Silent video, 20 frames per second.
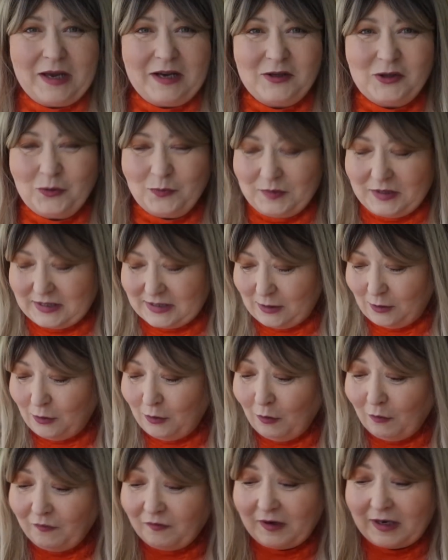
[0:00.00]
picked up this
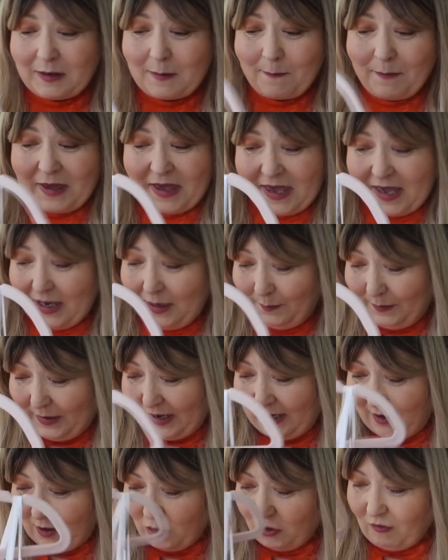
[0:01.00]
lovely pale
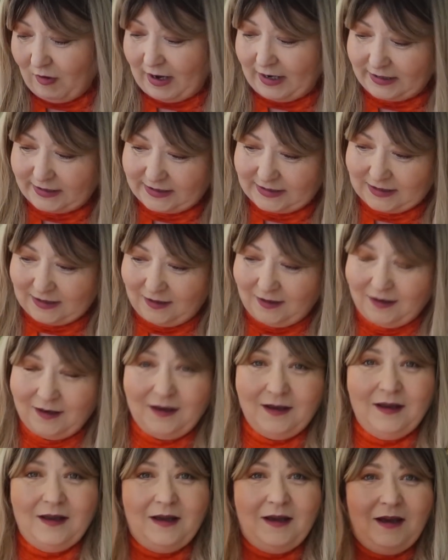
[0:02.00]
pink dress,
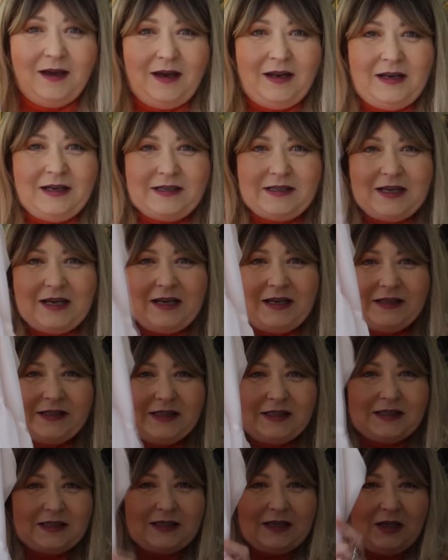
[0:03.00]
and it
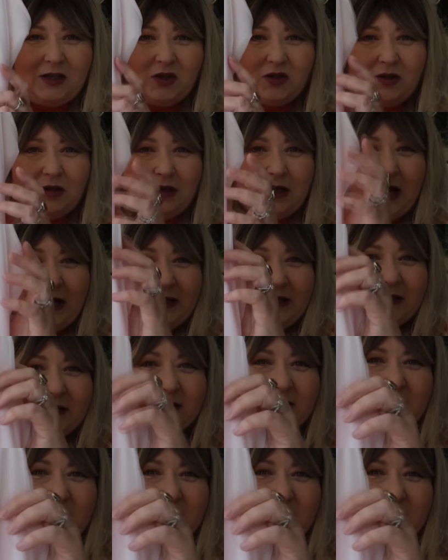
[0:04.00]
is, it's, it's, can you